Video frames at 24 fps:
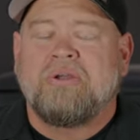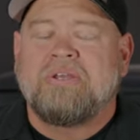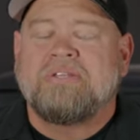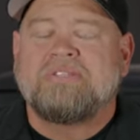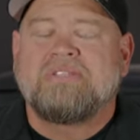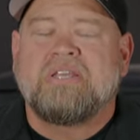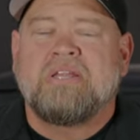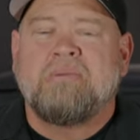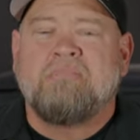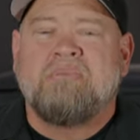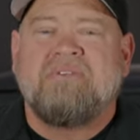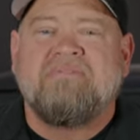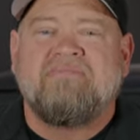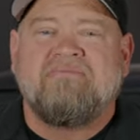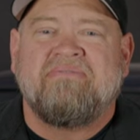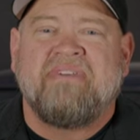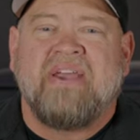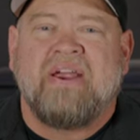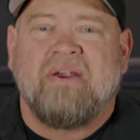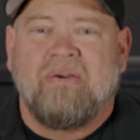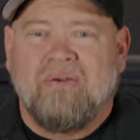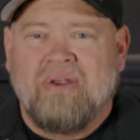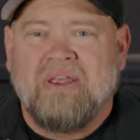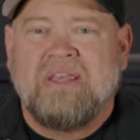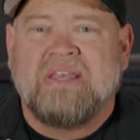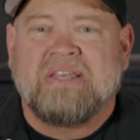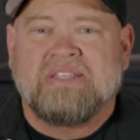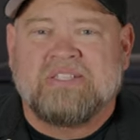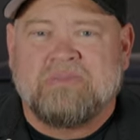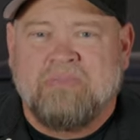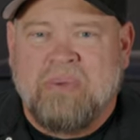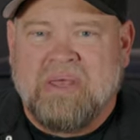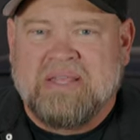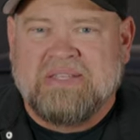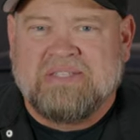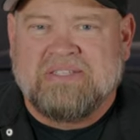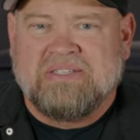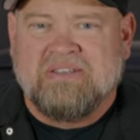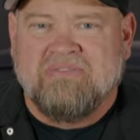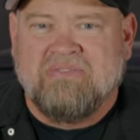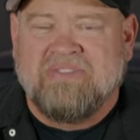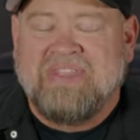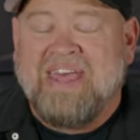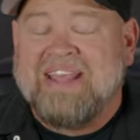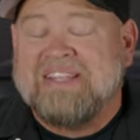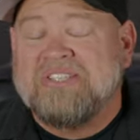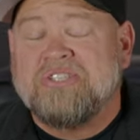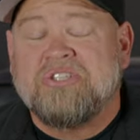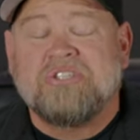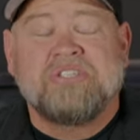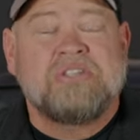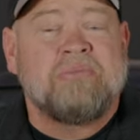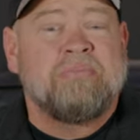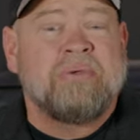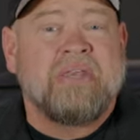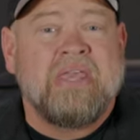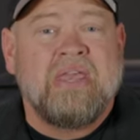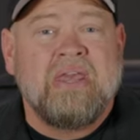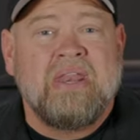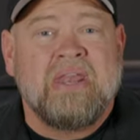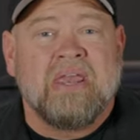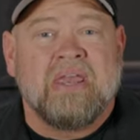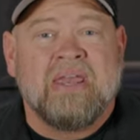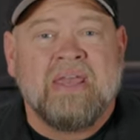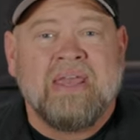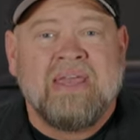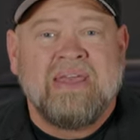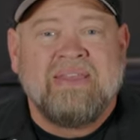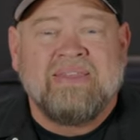is gonna be very expensive and that's just the beginning.